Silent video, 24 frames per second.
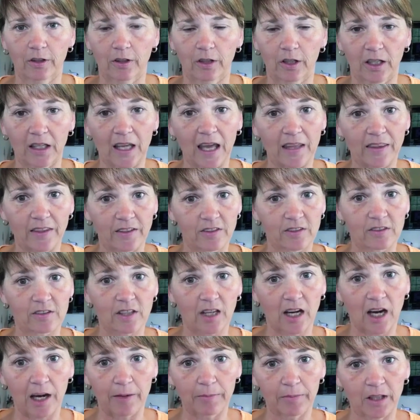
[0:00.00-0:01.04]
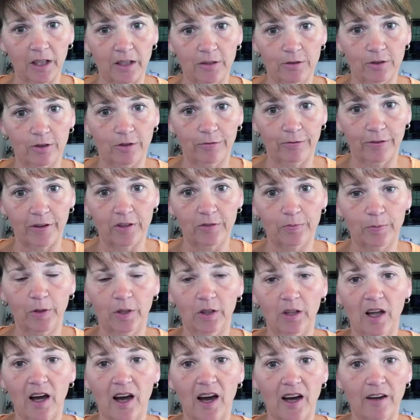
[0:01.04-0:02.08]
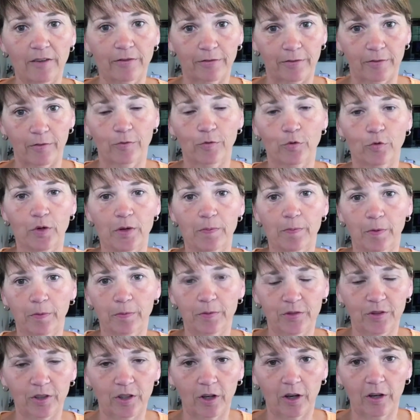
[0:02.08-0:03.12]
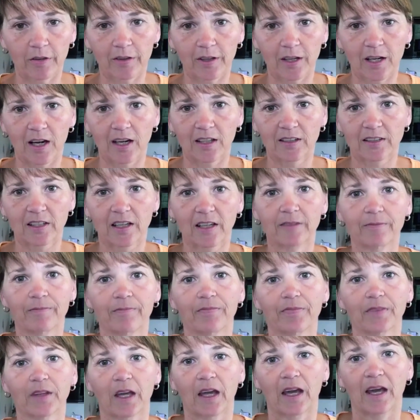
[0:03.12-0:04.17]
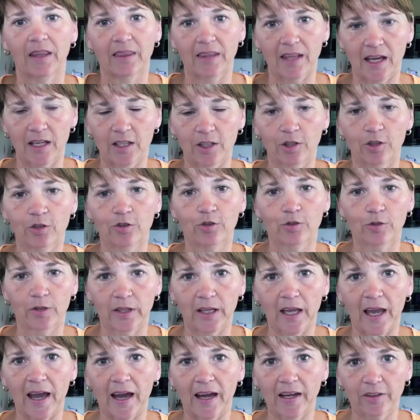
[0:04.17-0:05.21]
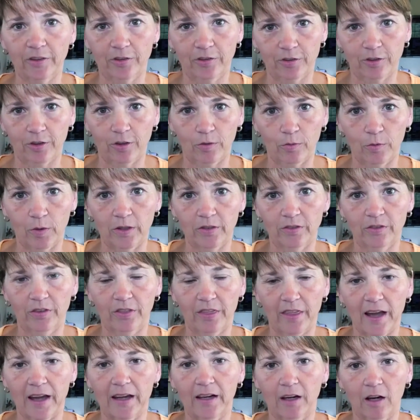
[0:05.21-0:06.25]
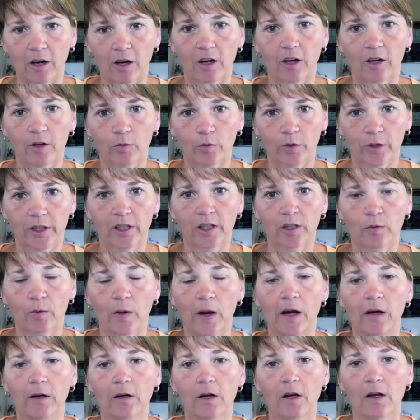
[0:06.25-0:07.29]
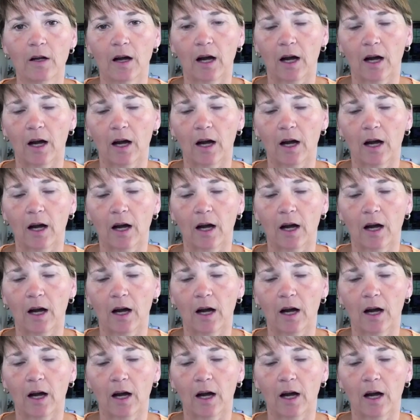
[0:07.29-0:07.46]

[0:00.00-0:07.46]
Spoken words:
Again, this is a combination of Facebook Live, repurposing all the content, and then doing ads to the ones that are working well.